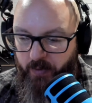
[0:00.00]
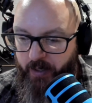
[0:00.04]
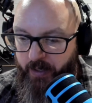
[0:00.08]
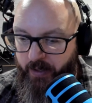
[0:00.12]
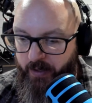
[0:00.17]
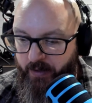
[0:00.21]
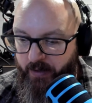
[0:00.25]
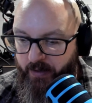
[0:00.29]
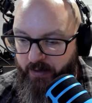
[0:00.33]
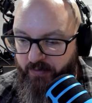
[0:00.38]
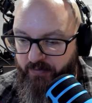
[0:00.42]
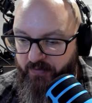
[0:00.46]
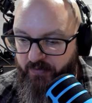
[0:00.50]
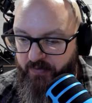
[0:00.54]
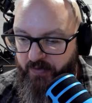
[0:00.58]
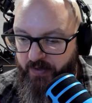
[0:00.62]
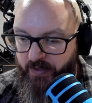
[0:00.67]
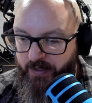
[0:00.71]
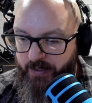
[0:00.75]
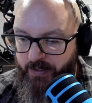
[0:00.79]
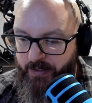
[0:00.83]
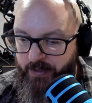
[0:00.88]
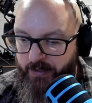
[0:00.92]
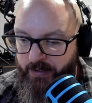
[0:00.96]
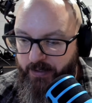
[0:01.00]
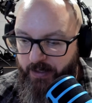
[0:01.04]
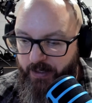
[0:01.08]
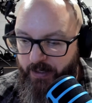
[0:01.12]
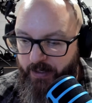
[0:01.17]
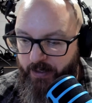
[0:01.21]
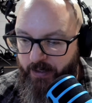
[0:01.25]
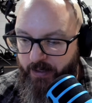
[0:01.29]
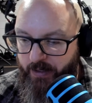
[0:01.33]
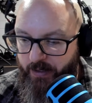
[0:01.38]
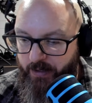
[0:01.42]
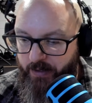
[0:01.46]
of,
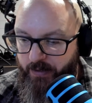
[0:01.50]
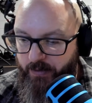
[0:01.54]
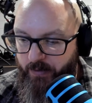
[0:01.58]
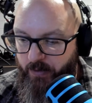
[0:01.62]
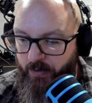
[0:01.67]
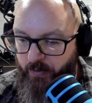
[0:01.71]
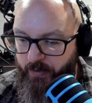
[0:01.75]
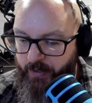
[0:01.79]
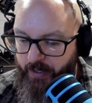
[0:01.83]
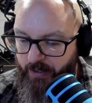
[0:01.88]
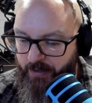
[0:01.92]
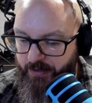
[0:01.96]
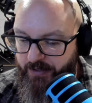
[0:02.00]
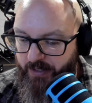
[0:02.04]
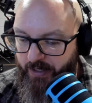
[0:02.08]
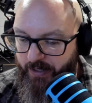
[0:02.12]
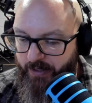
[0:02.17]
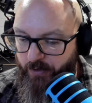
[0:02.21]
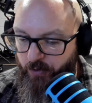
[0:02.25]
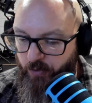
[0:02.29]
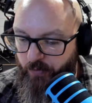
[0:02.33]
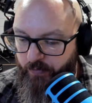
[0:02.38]
it's like an